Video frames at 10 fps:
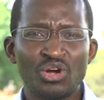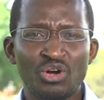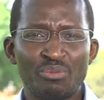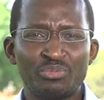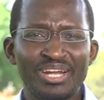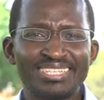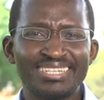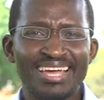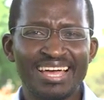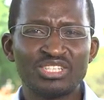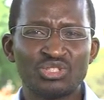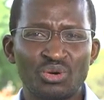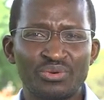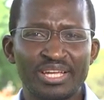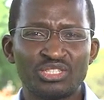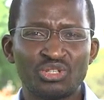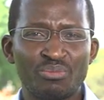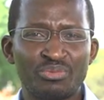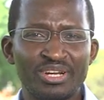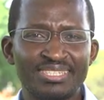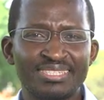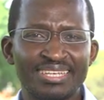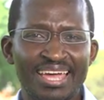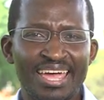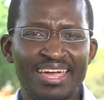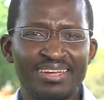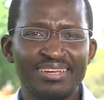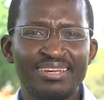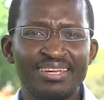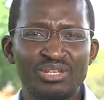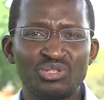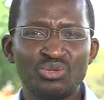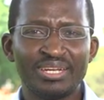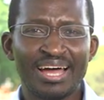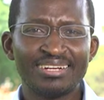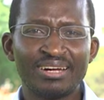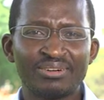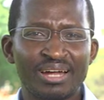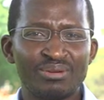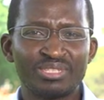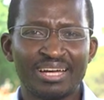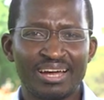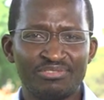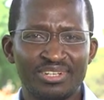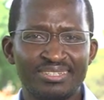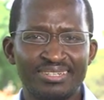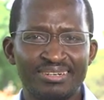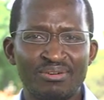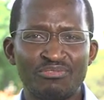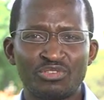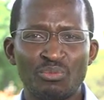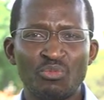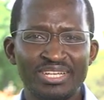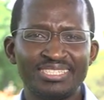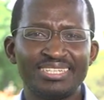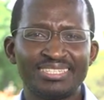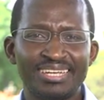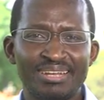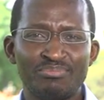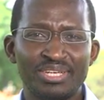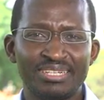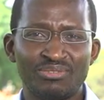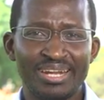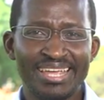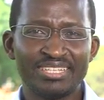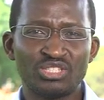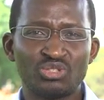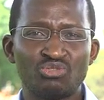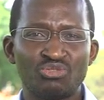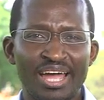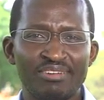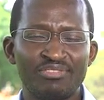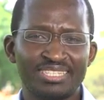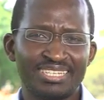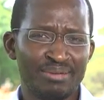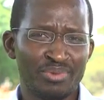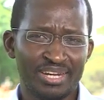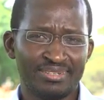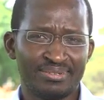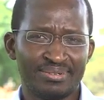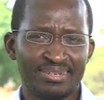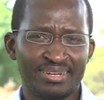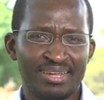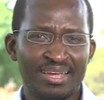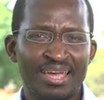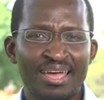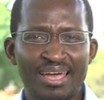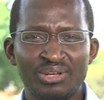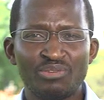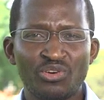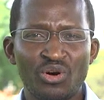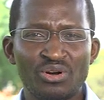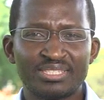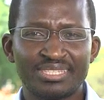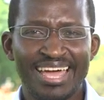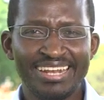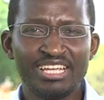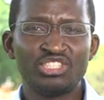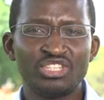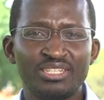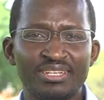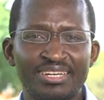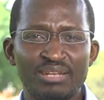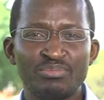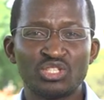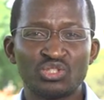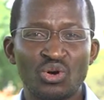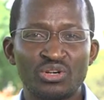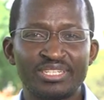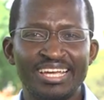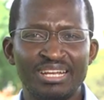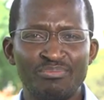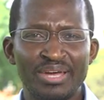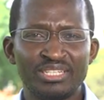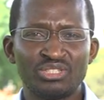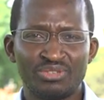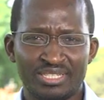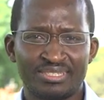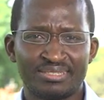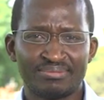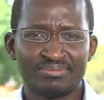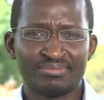Compressed air storage compresses air into an underground cavern from which it can be released to drive a turbine. And of course, energy can be stored in batteries.